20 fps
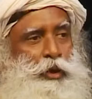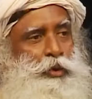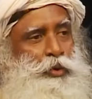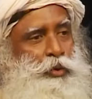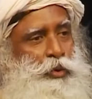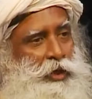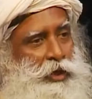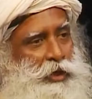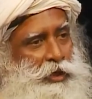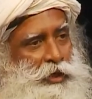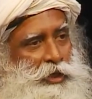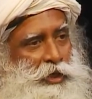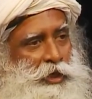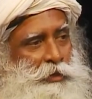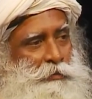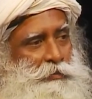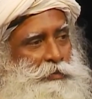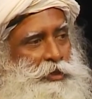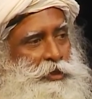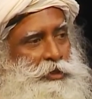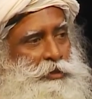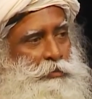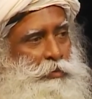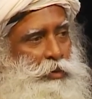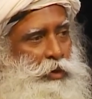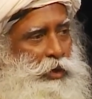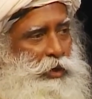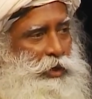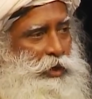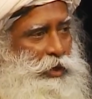you can keep this
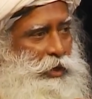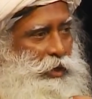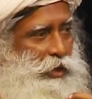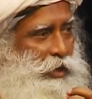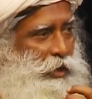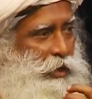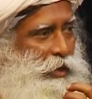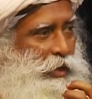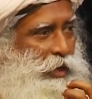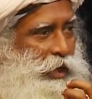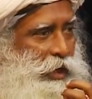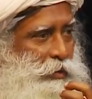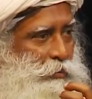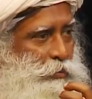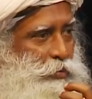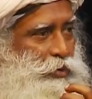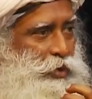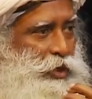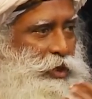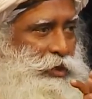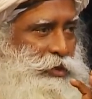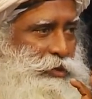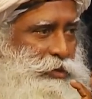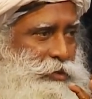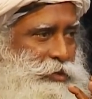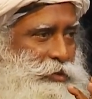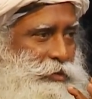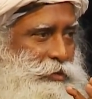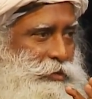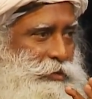body like
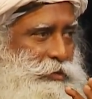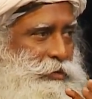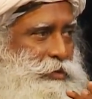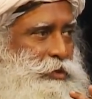breeze.